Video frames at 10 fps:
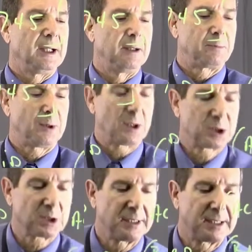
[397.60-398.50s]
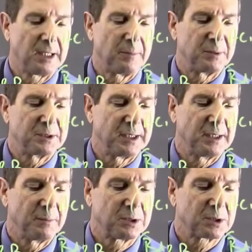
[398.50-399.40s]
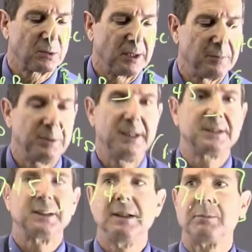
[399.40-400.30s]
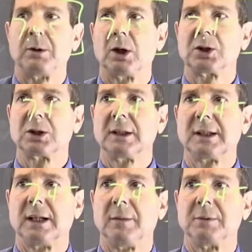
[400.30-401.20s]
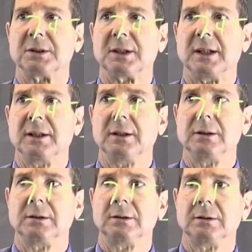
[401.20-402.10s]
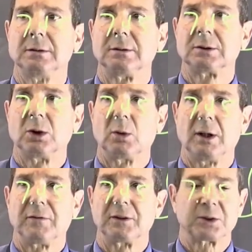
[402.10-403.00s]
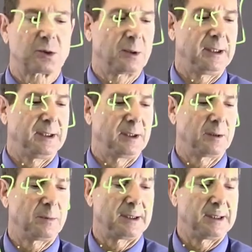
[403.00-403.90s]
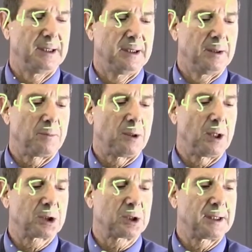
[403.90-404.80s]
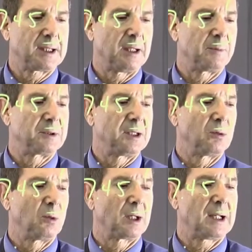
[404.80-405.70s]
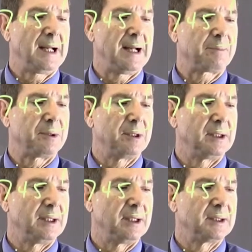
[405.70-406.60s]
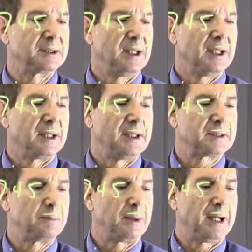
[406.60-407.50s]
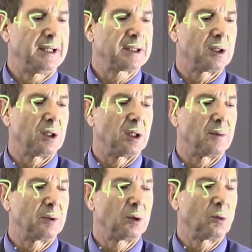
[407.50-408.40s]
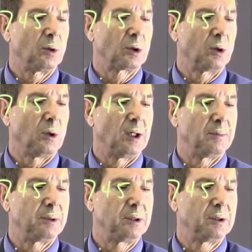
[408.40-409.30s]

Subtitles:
In partially compensated, I'm just going to write PC, partially compensated, going off the screen here, but partially compensated, what will happen is this bicarb will go up.